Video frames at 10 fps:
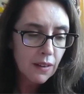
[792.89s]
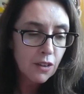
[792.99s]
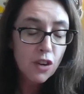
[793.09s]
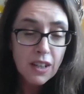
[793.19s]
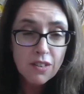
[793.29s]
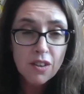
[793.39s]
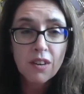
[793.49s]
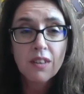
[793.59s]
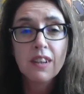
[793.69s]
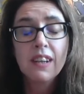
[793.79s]
Traits are
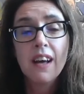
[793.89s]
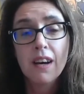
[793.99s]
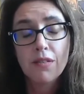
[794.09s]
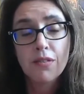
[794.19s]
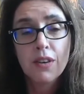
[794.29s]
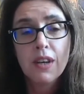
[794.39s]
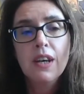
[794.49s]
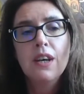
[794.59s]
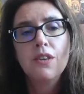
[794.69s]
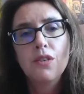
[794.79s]
not enough
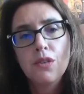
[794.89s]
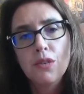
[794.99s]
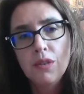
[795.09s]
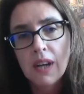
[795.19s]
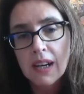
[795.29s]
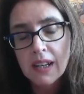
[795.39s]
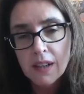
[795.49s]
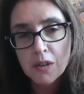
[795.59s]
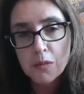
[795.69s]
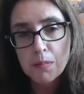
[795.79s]
to
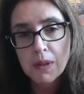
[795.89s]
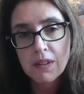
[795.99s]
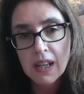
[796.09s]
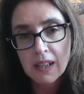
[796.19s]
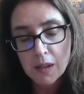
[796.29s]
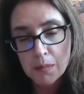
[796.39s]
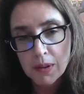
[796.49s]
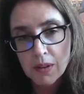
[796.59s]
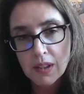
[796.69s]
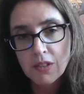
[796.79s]
diagnose personality
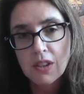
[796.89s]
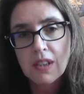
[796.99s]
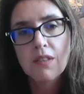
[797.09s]
pathology.